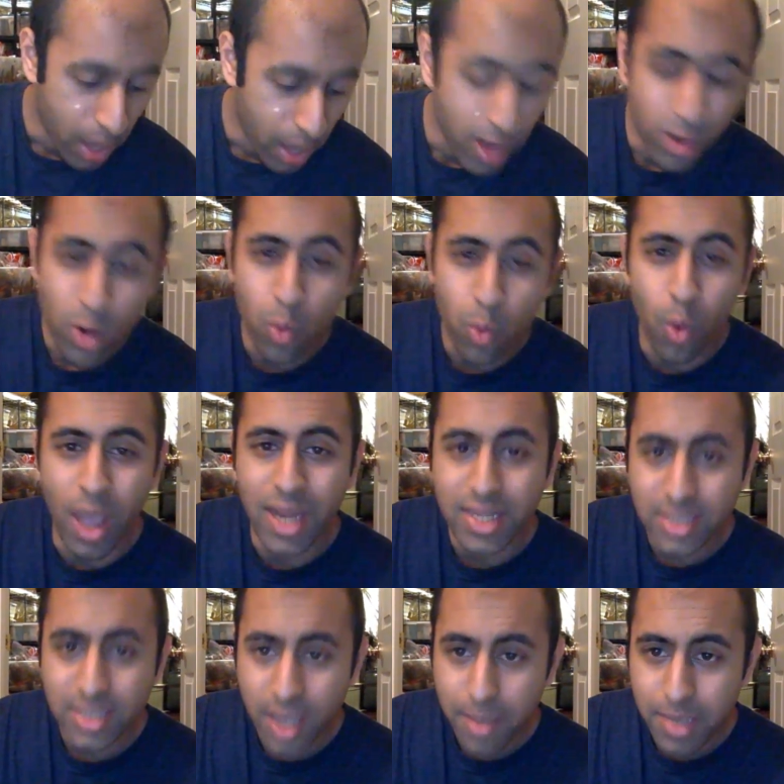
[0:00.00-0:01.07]
I don't know when
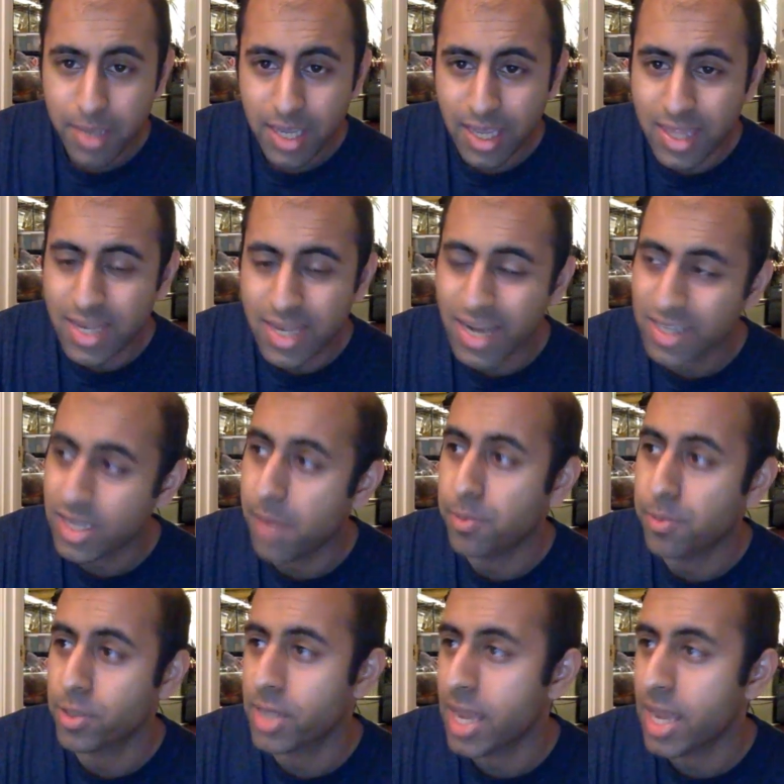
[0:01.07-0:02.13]
it's coming. In the next
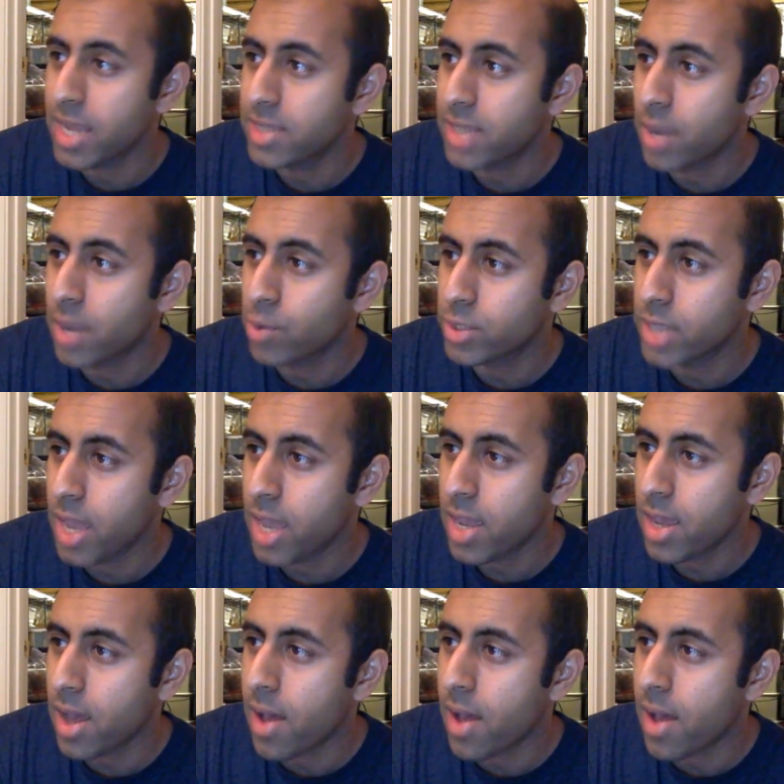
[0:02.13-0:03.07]
couple days, I will say.